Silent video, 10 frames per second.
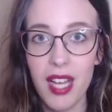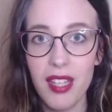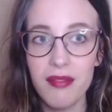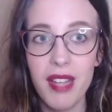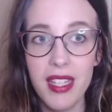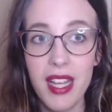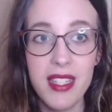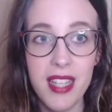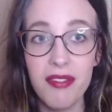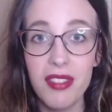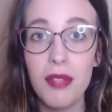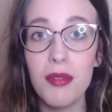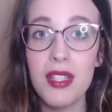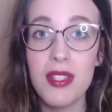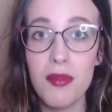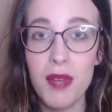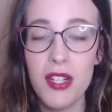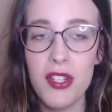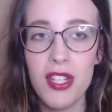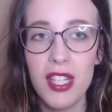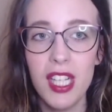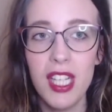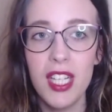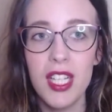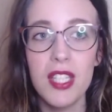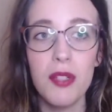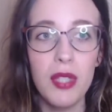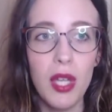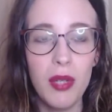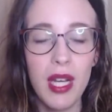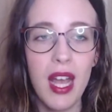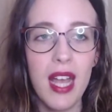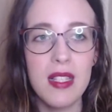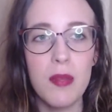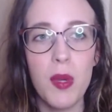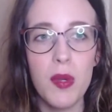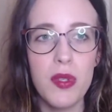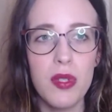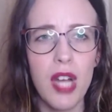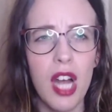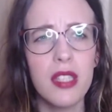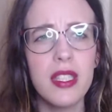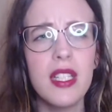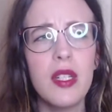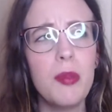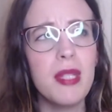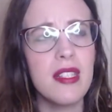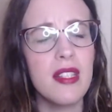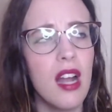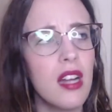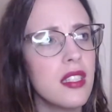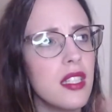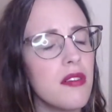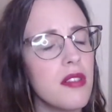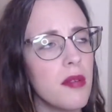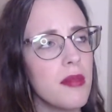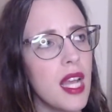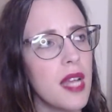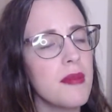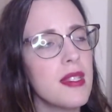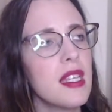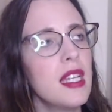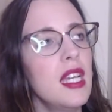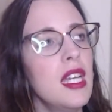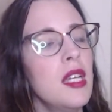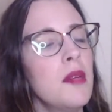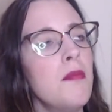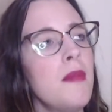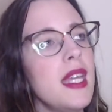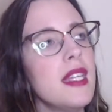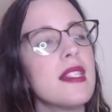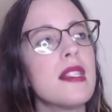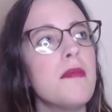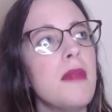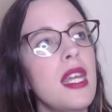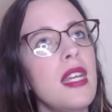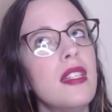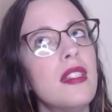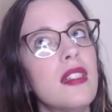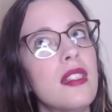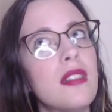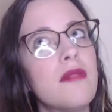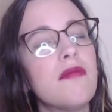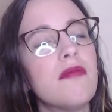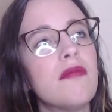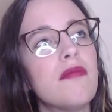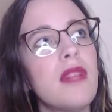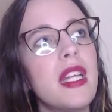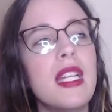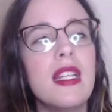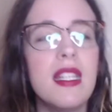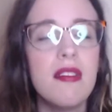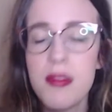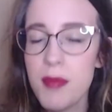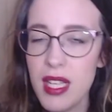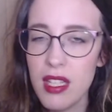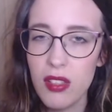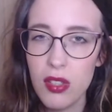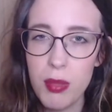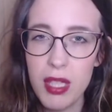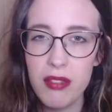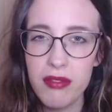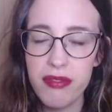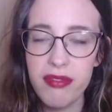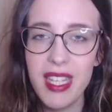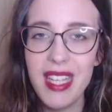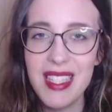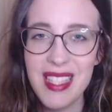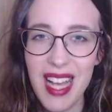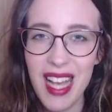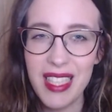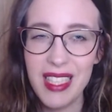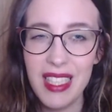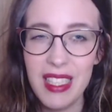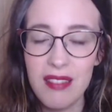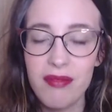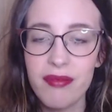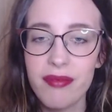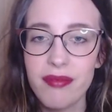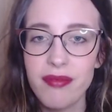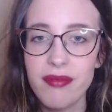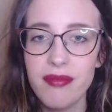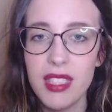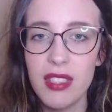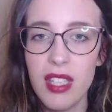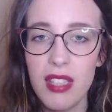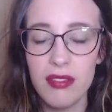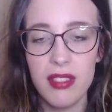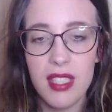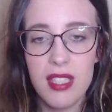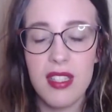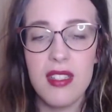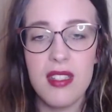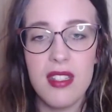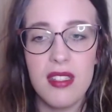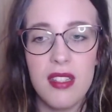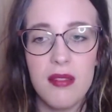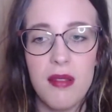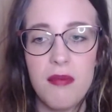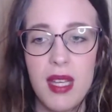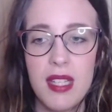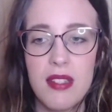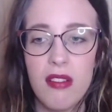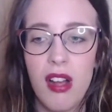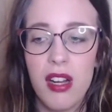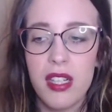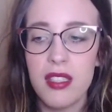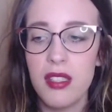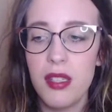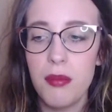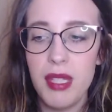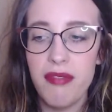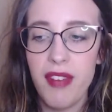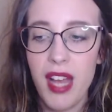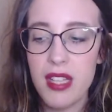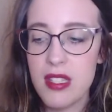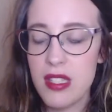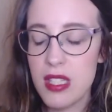I definitely want to switch to yoga as opposed to cardio, because cardio sometimes makes me, like, gives me a little bit of anxiety, you know, because it makes your heart beat fast.